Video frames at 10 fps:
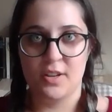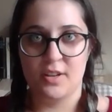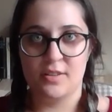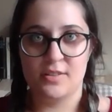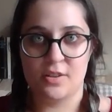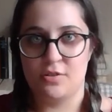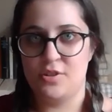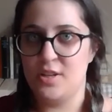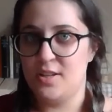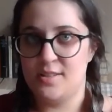So
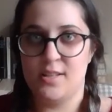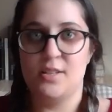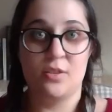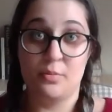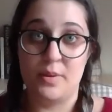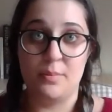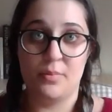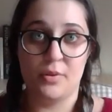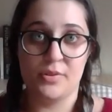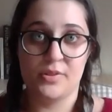she sees through
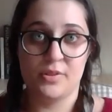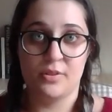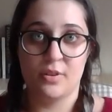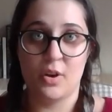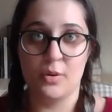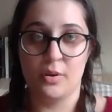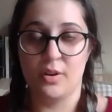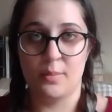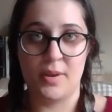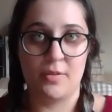people's own
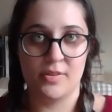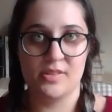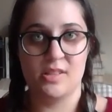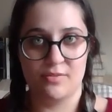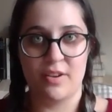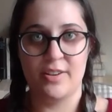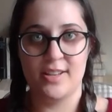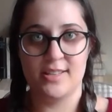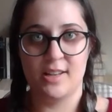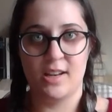appearances very
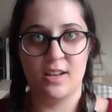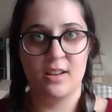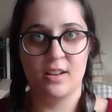easily.